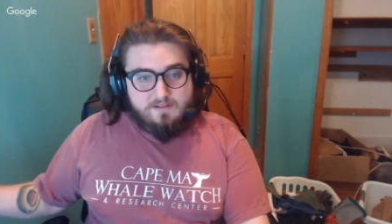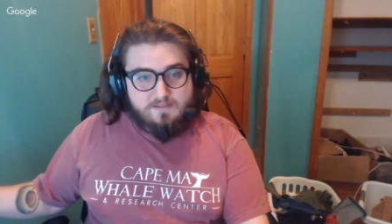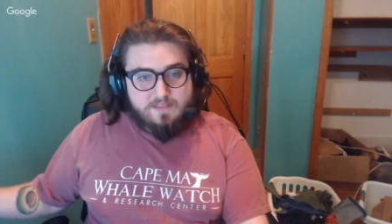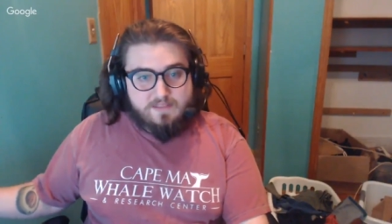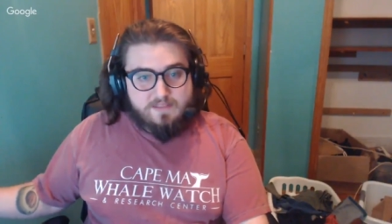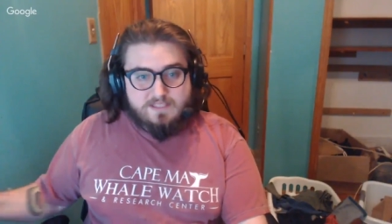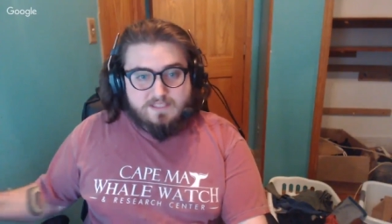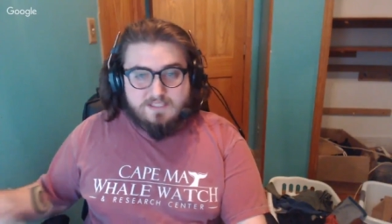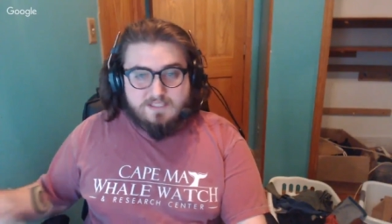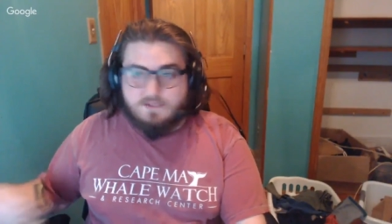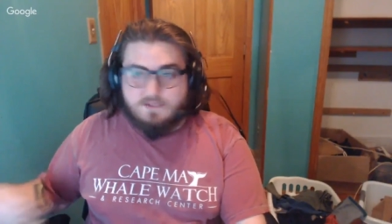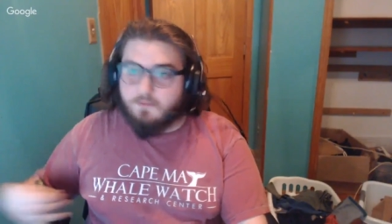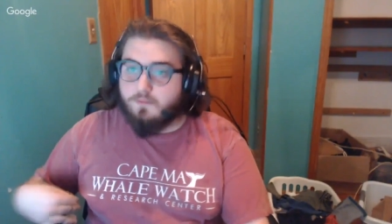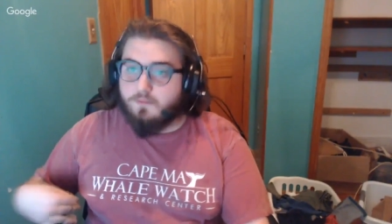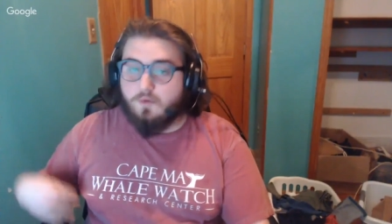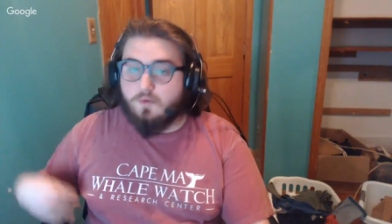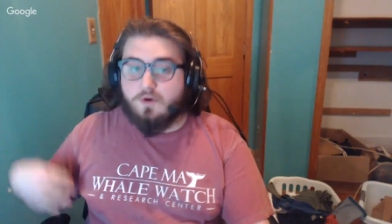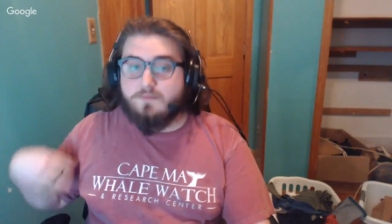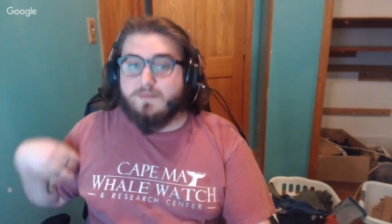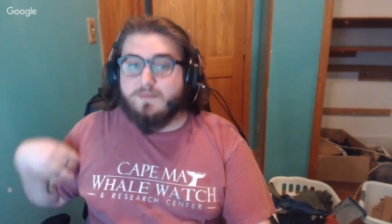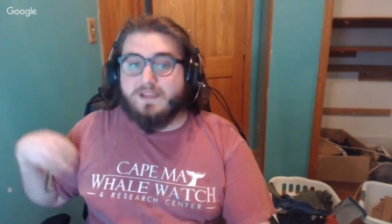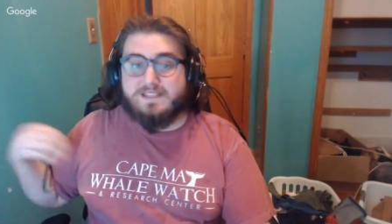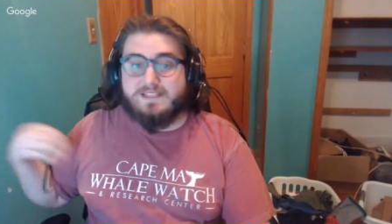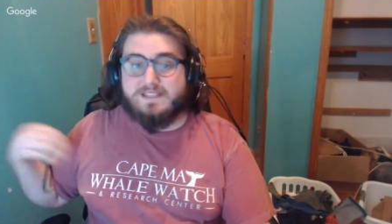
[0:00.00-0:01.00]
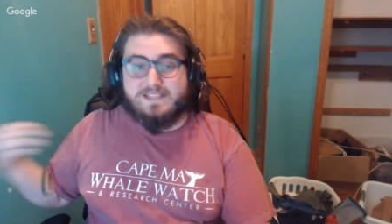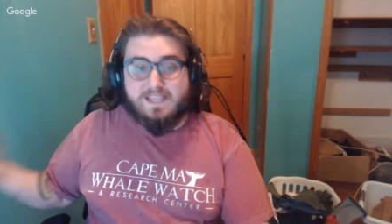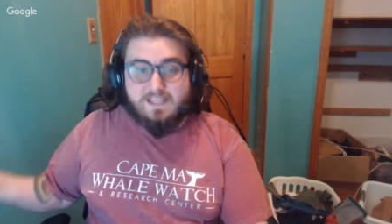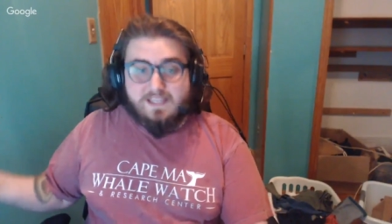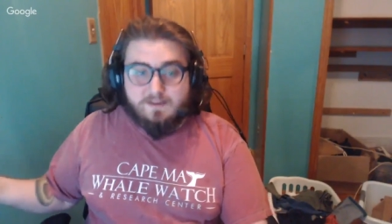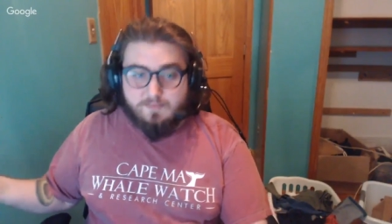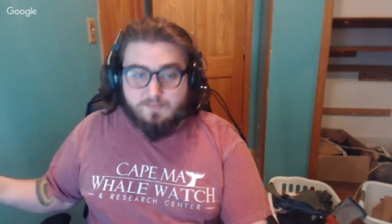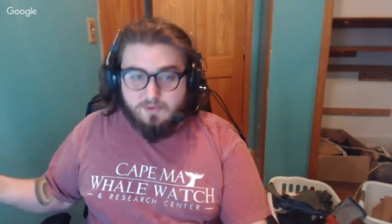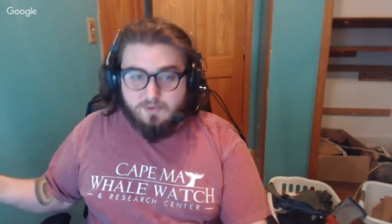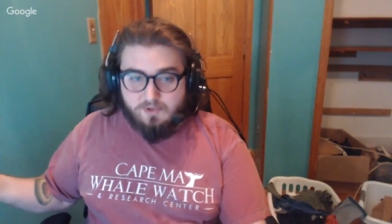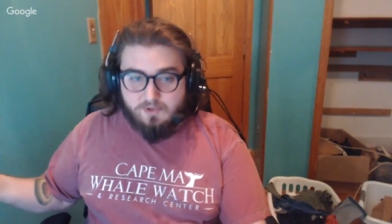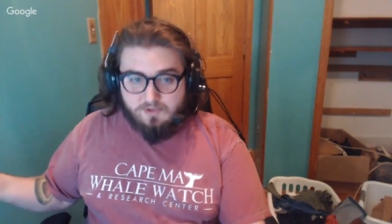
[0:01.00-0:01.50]
that's more
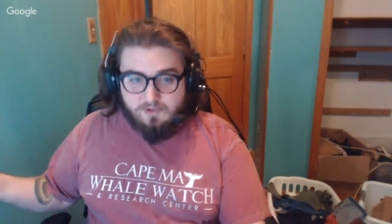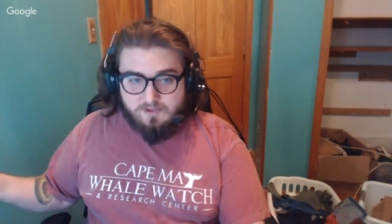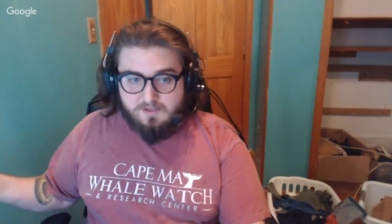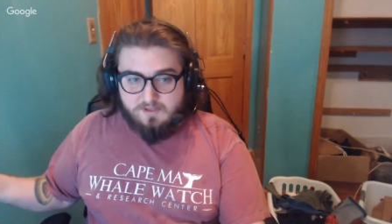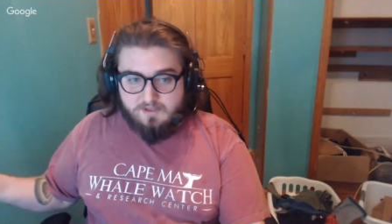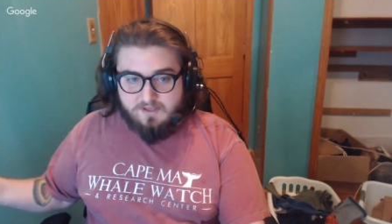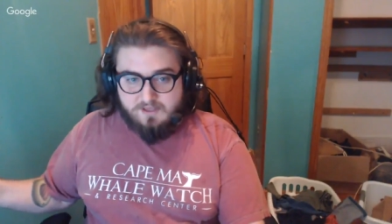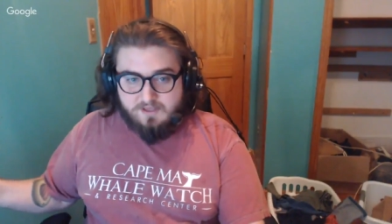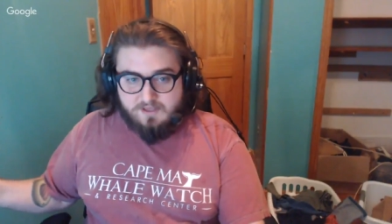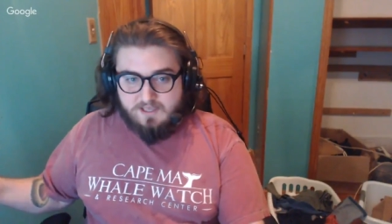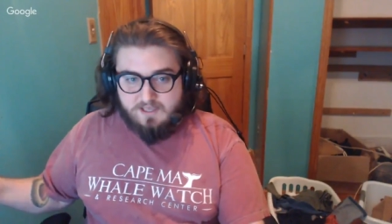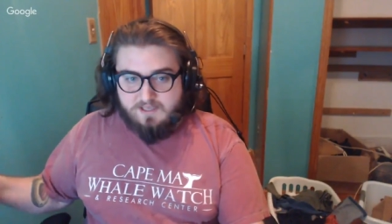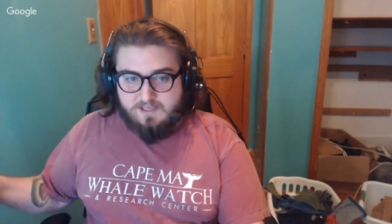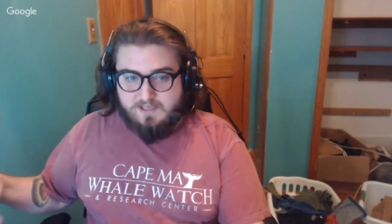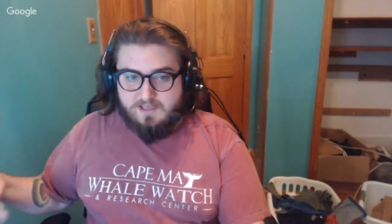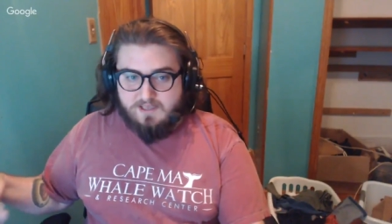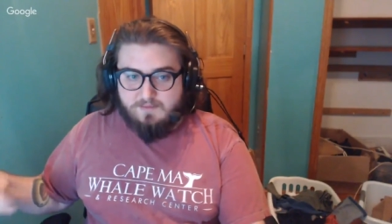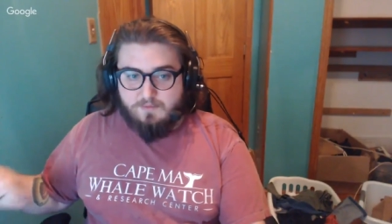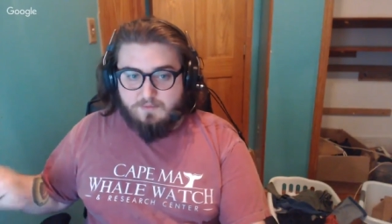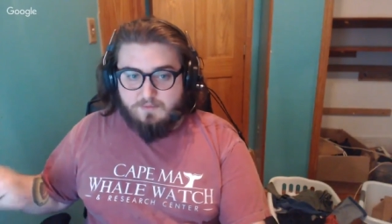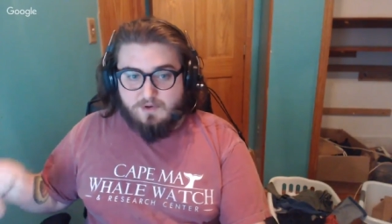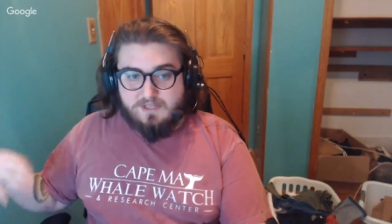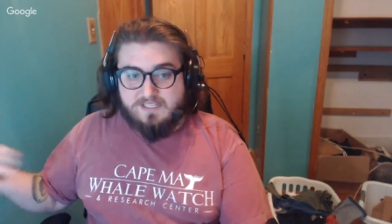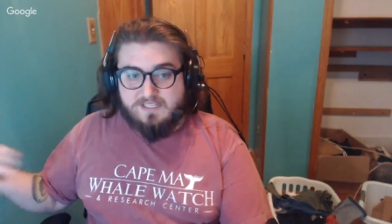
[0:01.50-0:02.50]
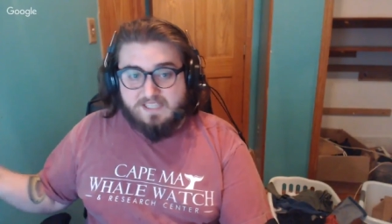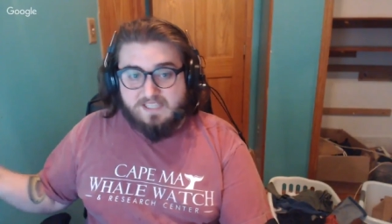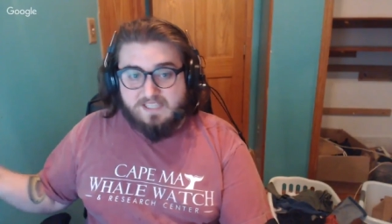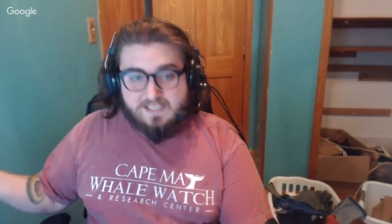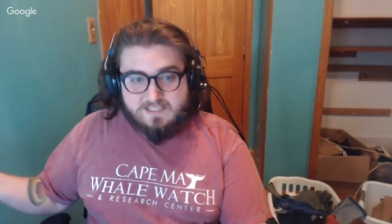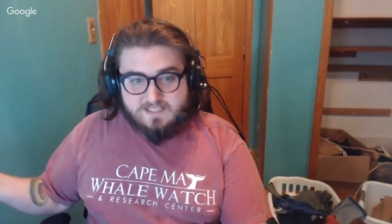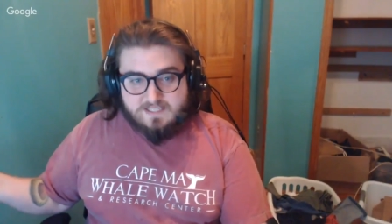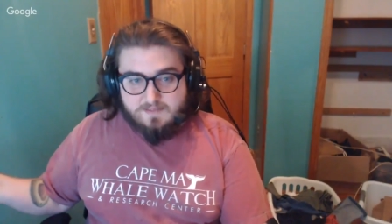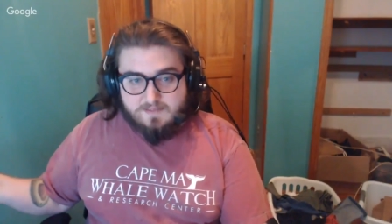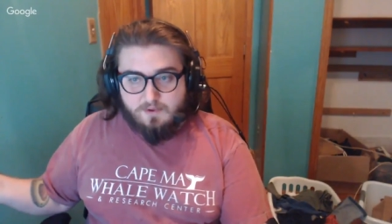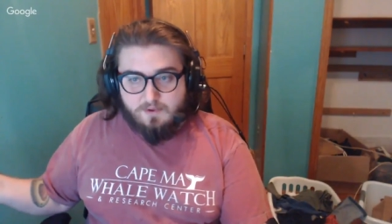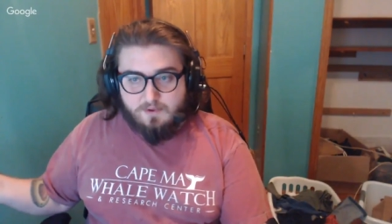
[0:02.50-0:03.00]
maintainable uh, and more
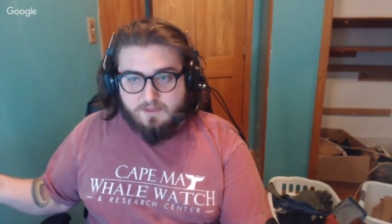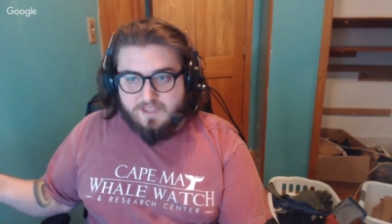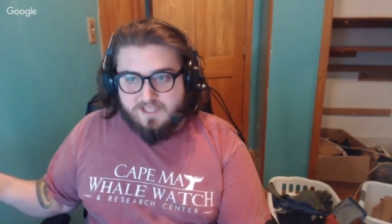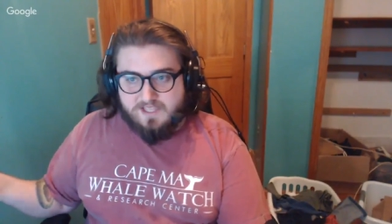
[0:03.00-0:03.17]
testable,